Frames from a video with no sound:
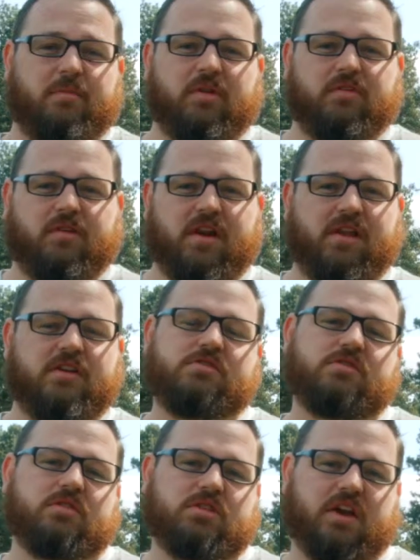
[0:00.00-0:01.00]
it's great
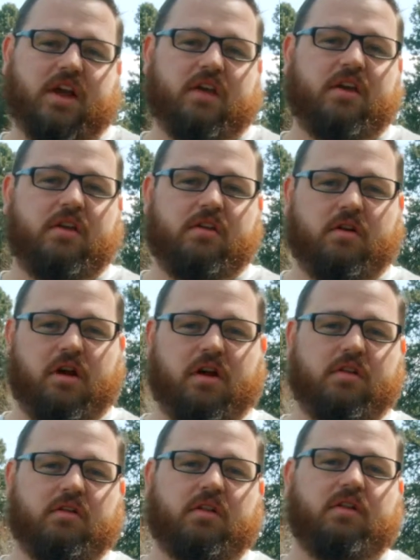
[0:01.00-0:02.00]
because you can check your
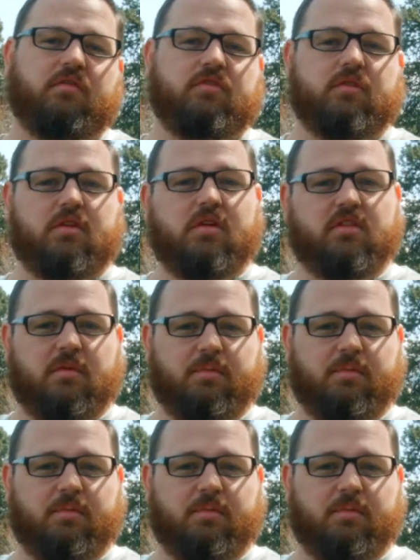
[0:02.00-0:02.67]
audio levels. You can hook the